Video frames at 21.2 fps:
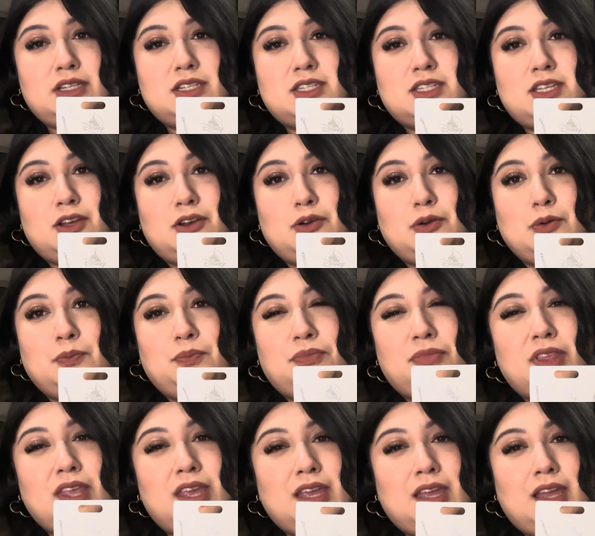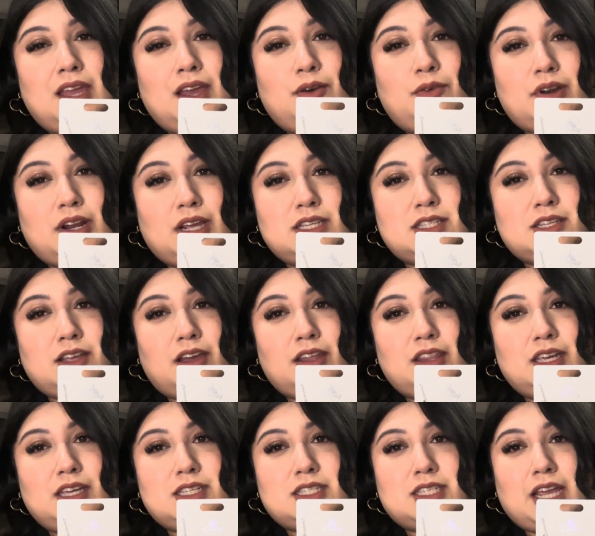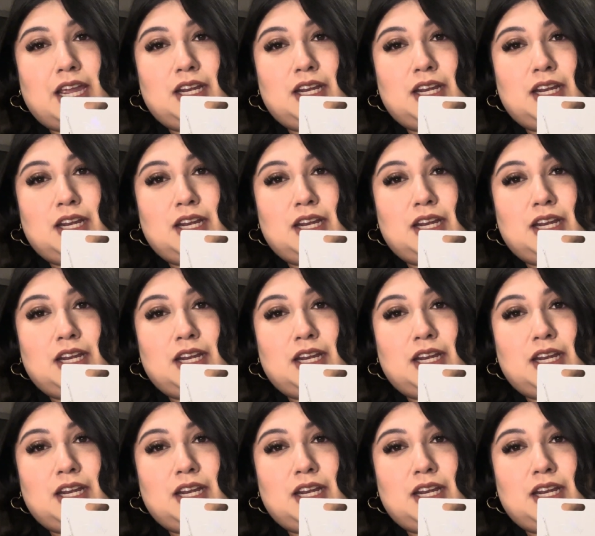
So when I saw this,